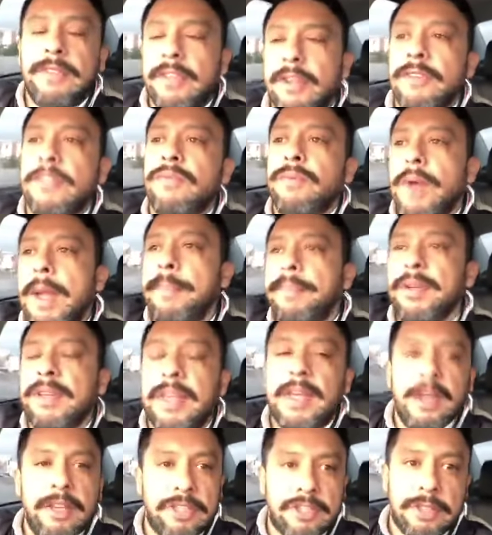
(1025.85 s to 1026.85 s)
There's
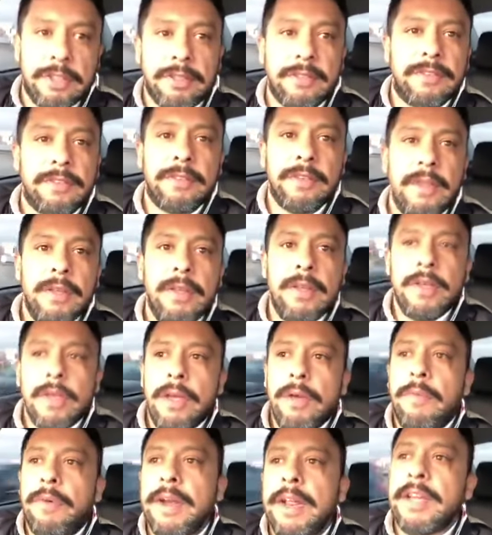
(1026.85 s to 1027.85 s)
repercussions
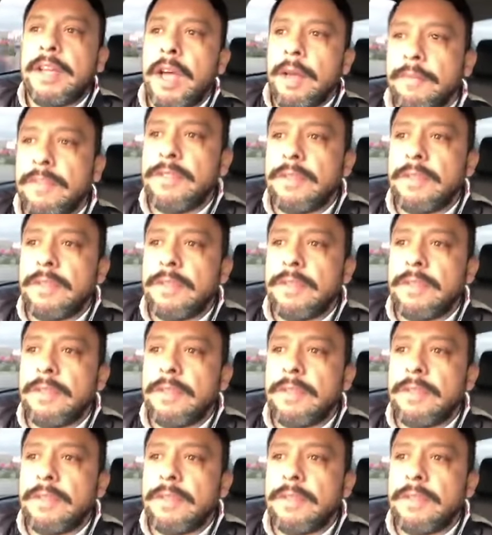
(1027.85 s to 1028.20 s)
when it comes